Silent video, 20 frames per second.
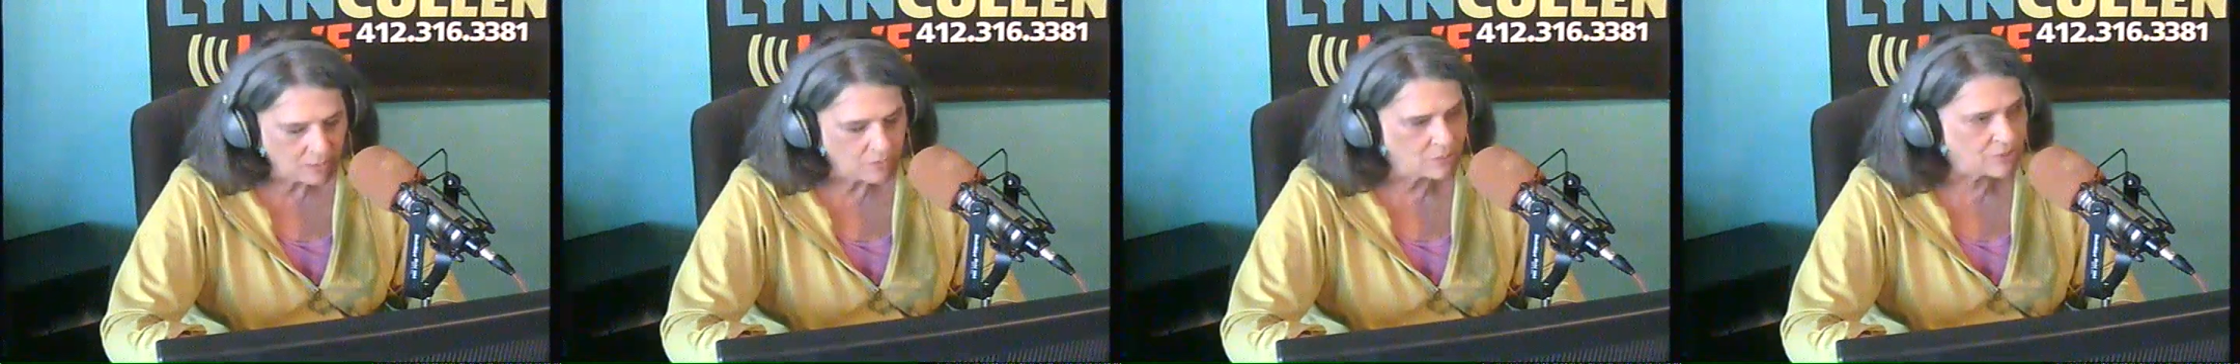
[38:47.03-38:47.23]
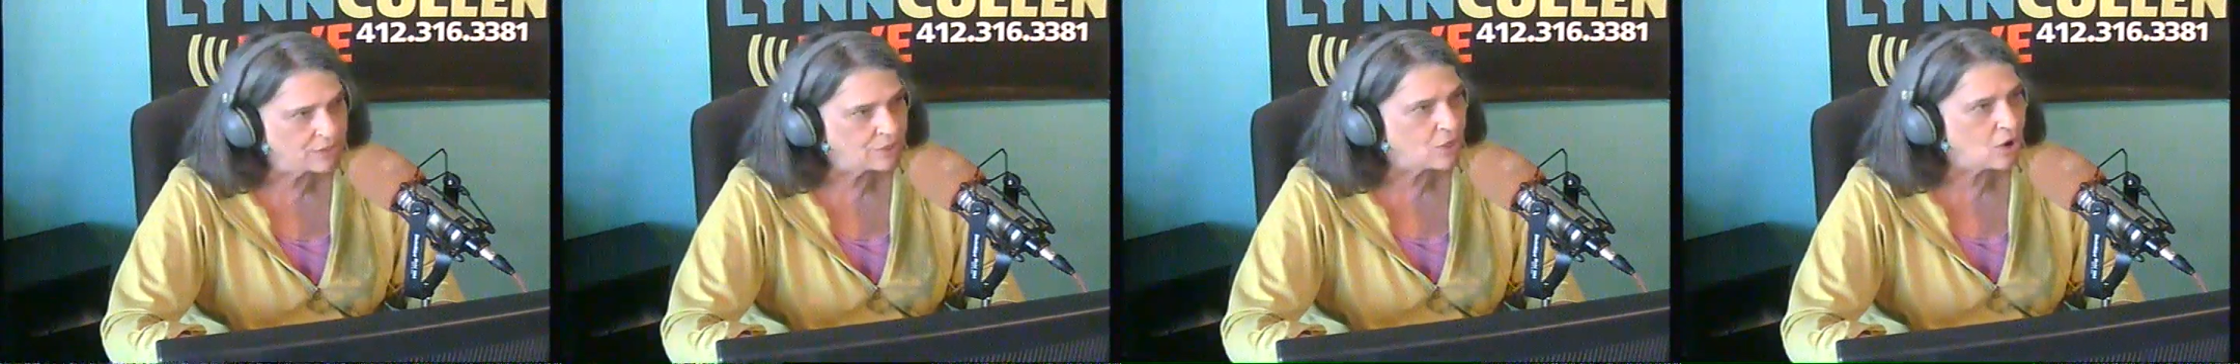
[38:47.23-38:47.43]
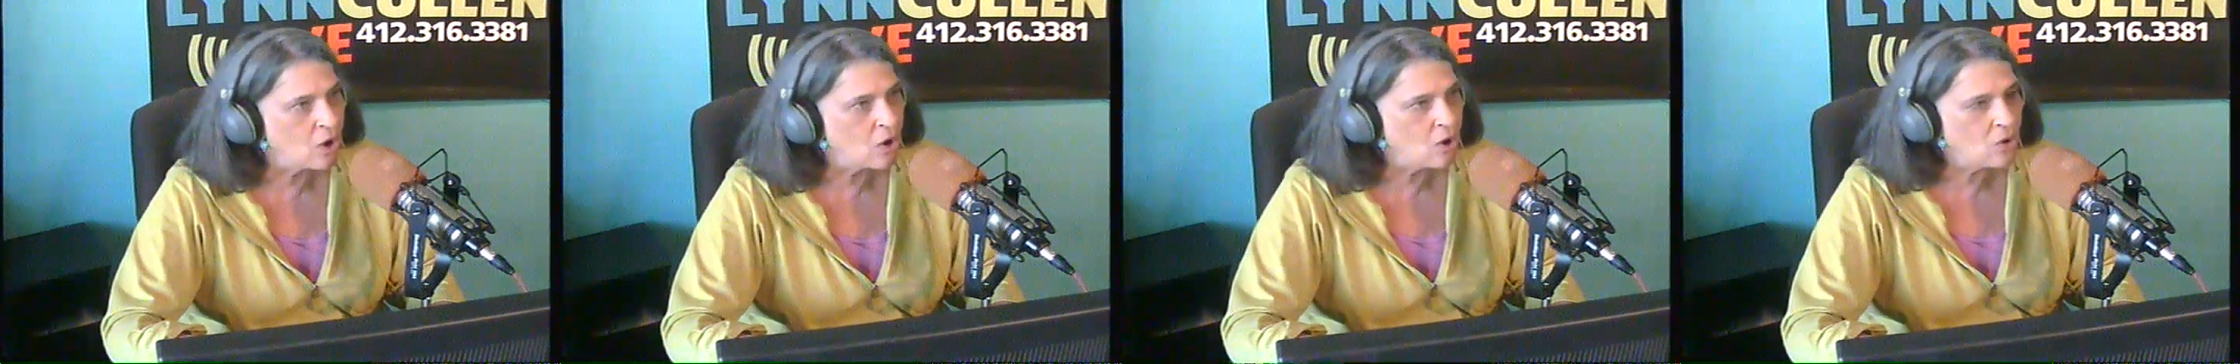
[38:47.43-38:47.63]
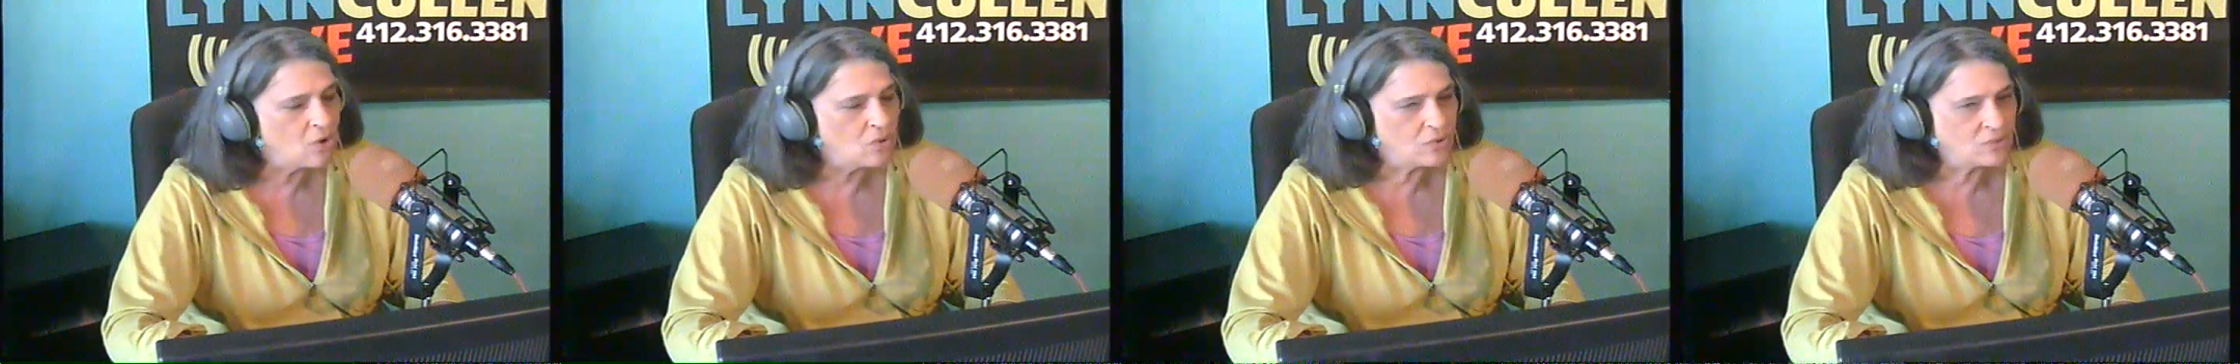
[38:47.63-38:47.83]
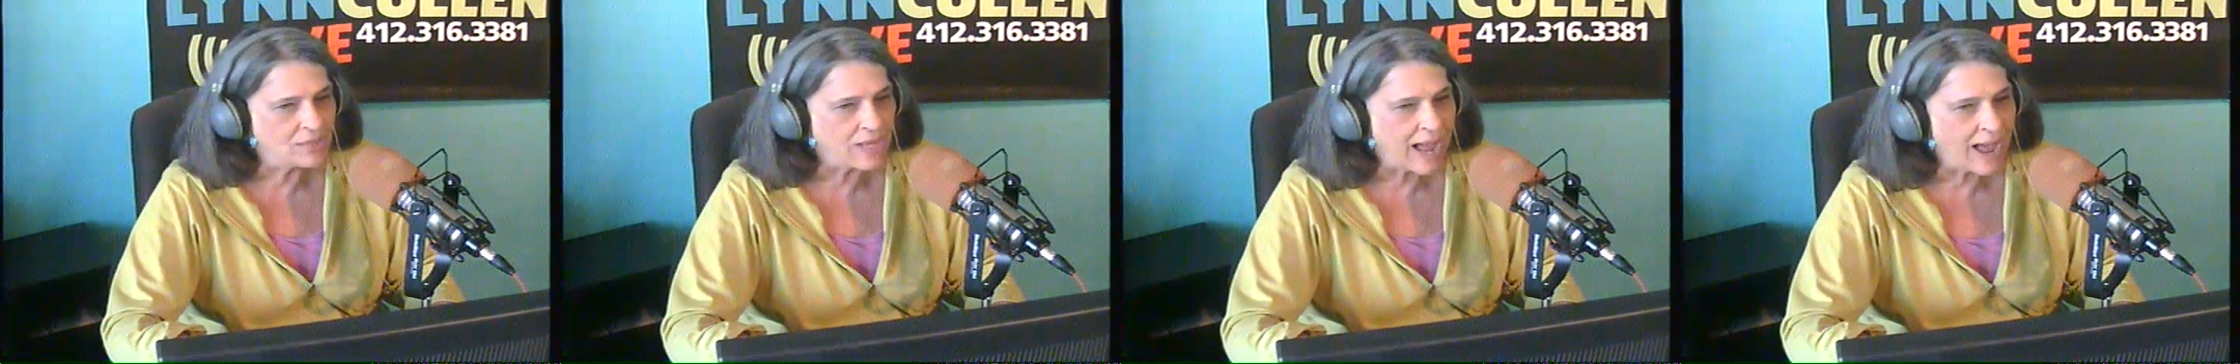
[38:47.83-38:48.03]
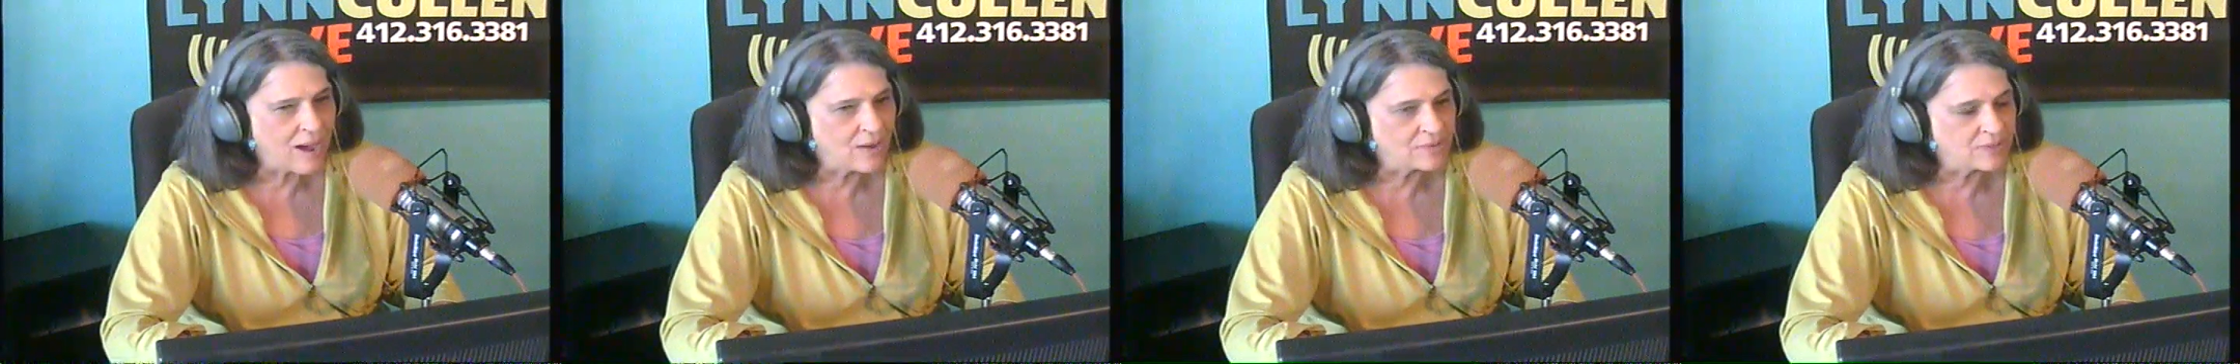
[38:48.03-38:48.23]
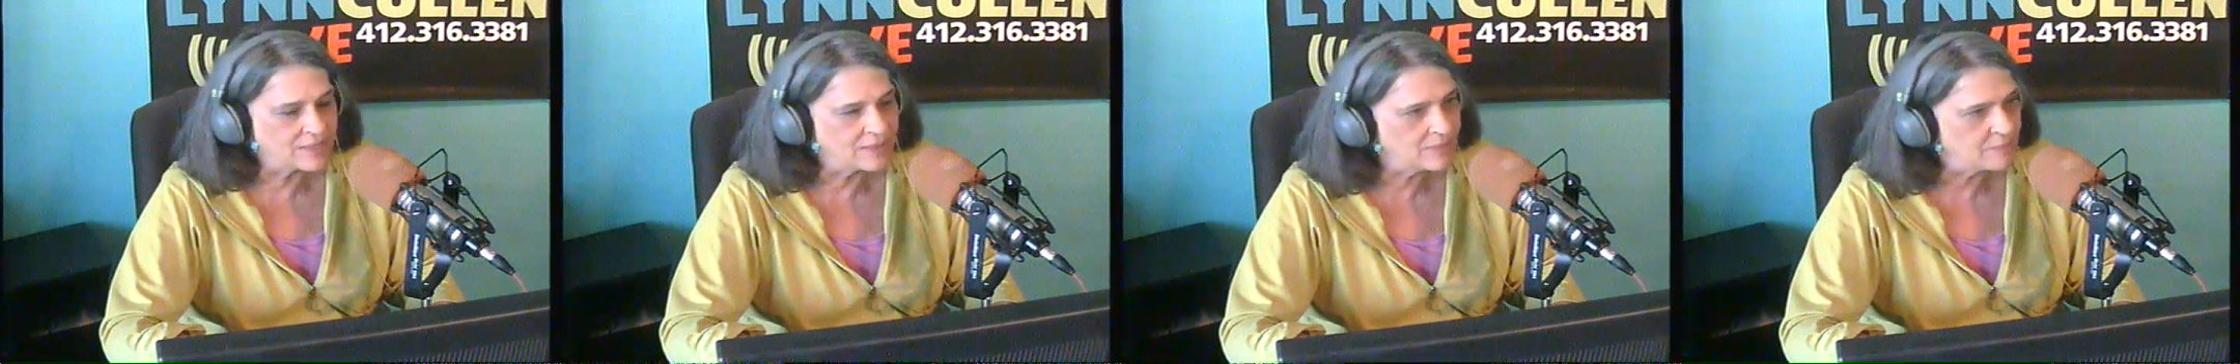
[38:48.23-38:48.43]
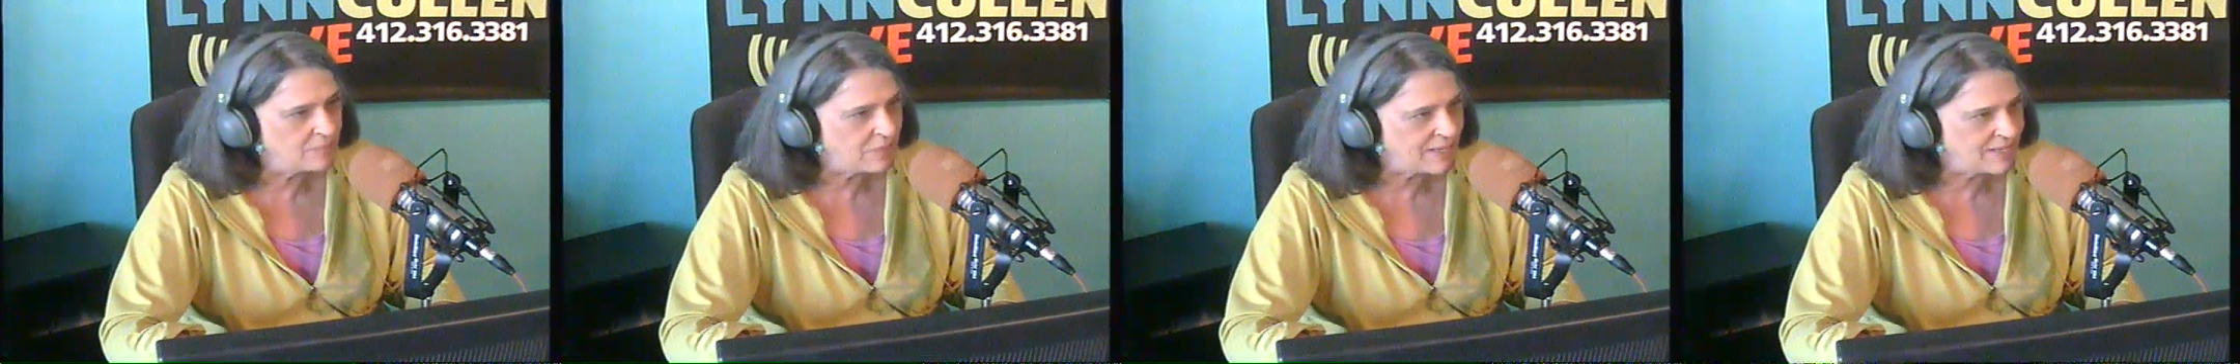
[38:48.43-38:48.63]
would go down
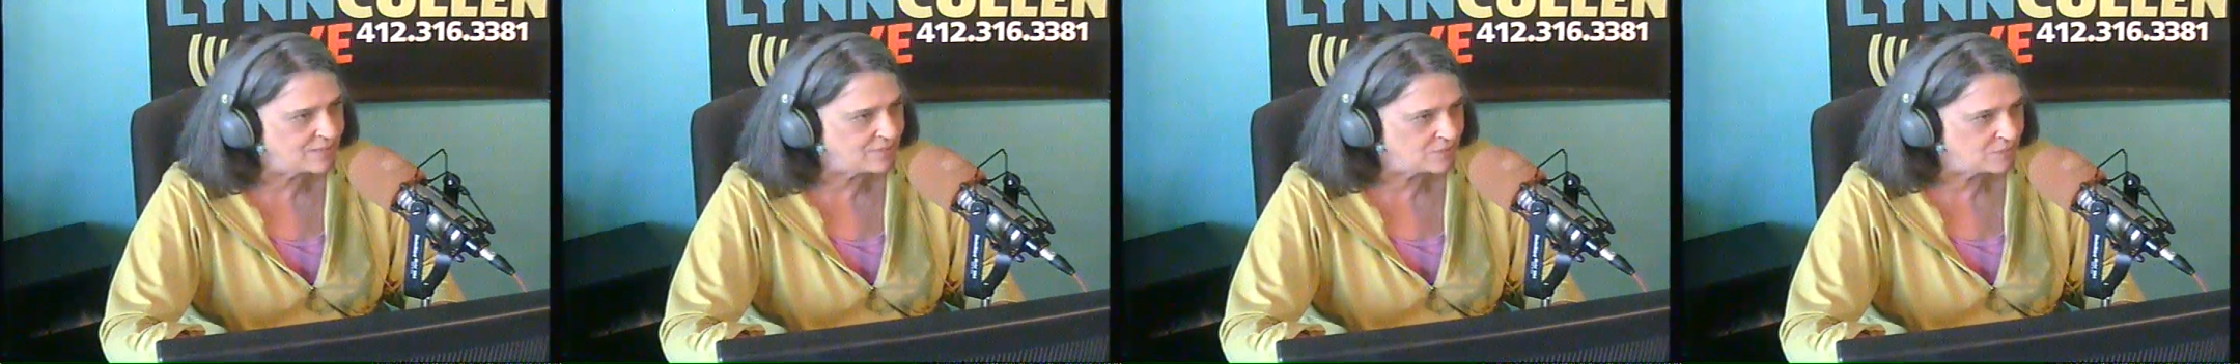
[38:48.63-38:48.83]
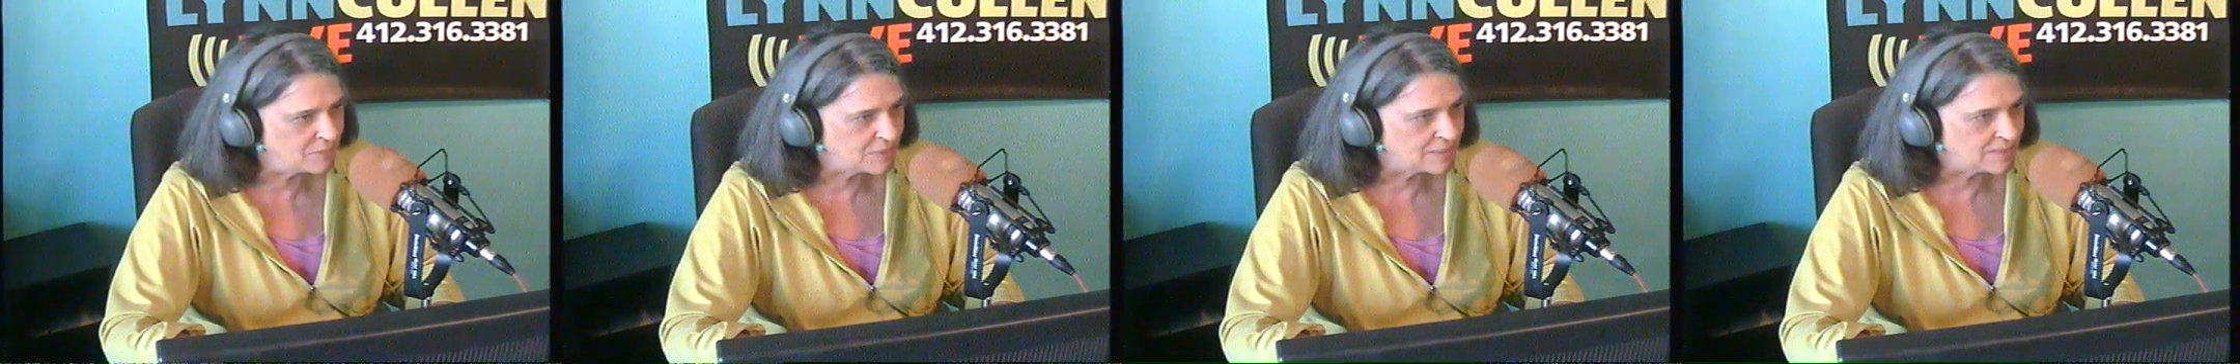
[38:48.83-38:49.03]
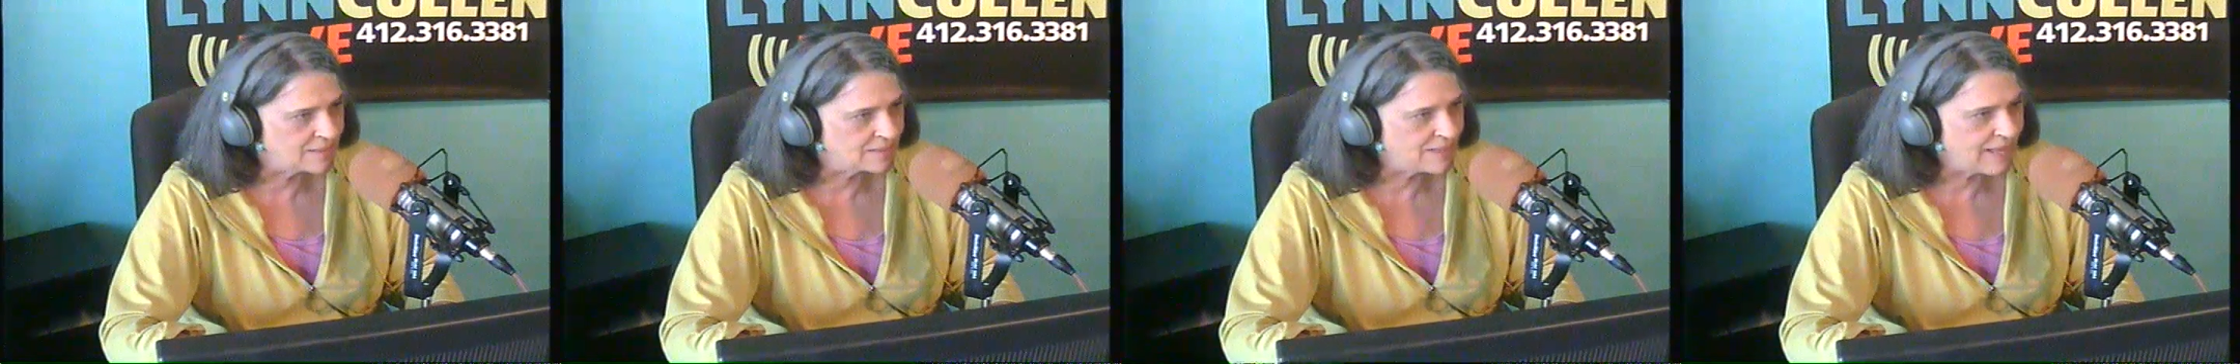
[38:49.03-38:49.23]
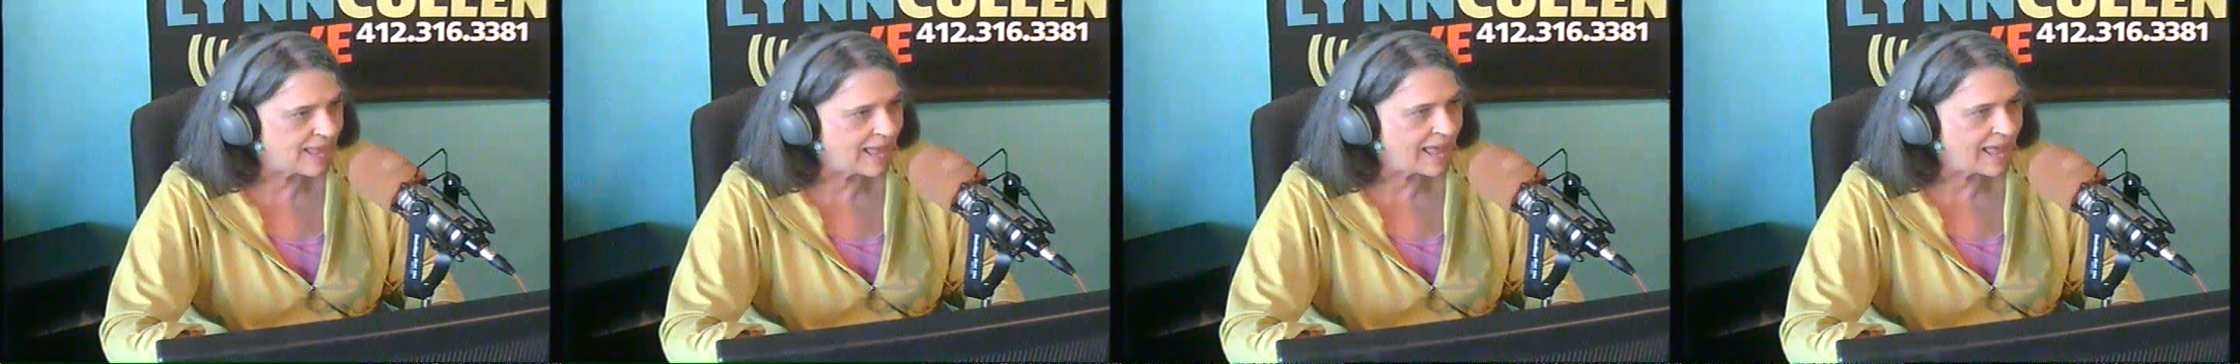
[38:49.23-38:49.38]
in the basement